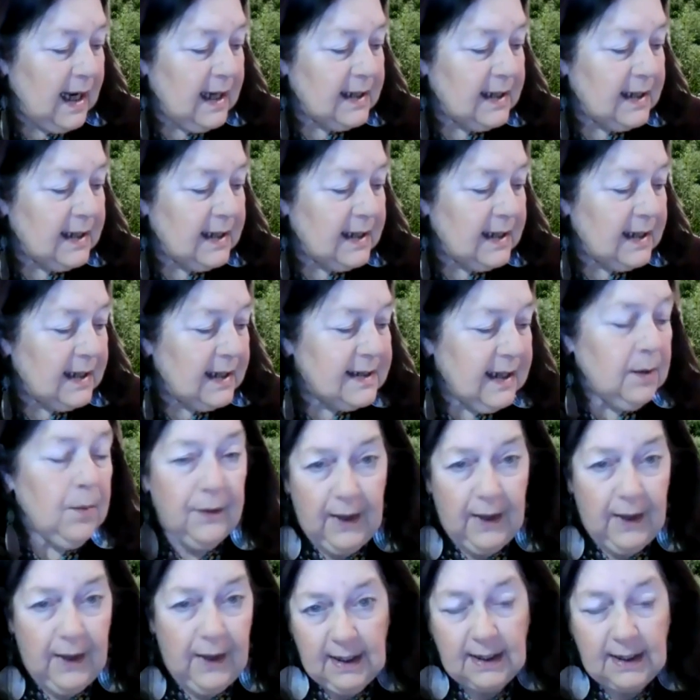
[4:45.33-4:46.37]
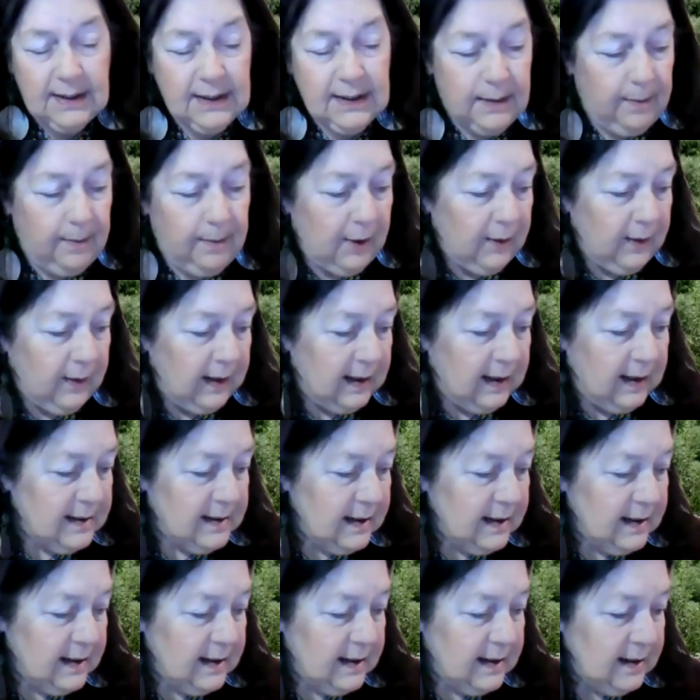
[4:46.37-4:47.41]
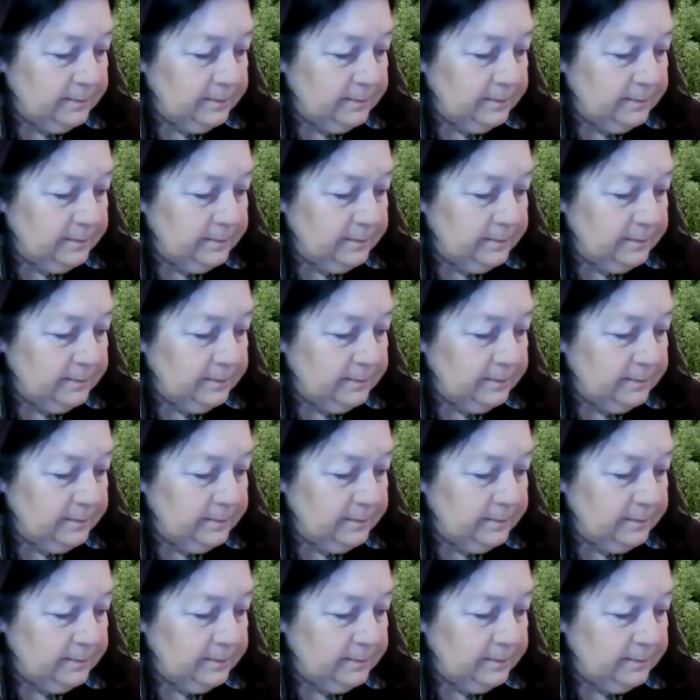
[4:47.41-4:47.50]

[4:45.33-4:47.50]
and see what they experienced.